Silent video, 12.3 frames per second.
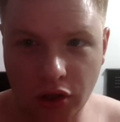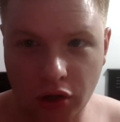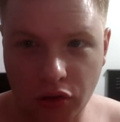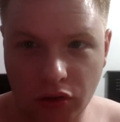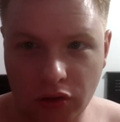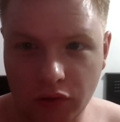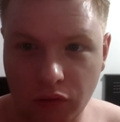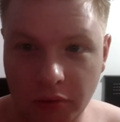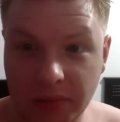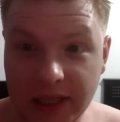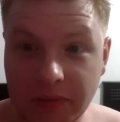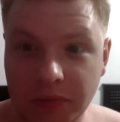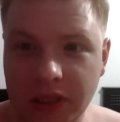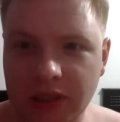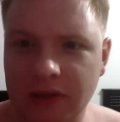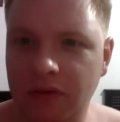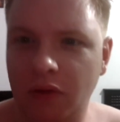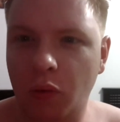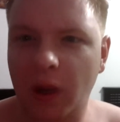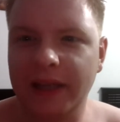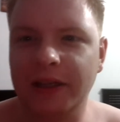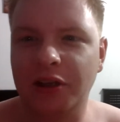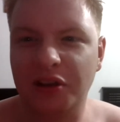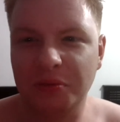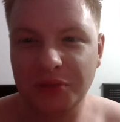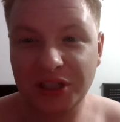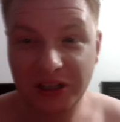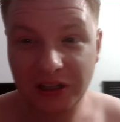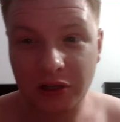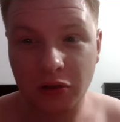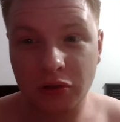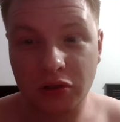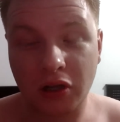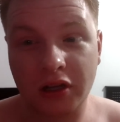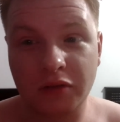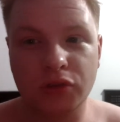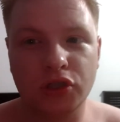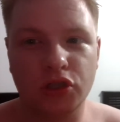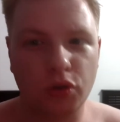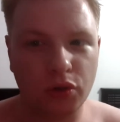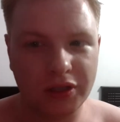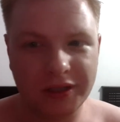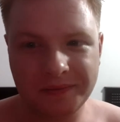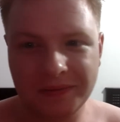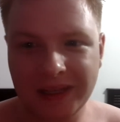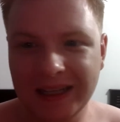than I thought it would be because of the way he combed it. It looked like it was shorter.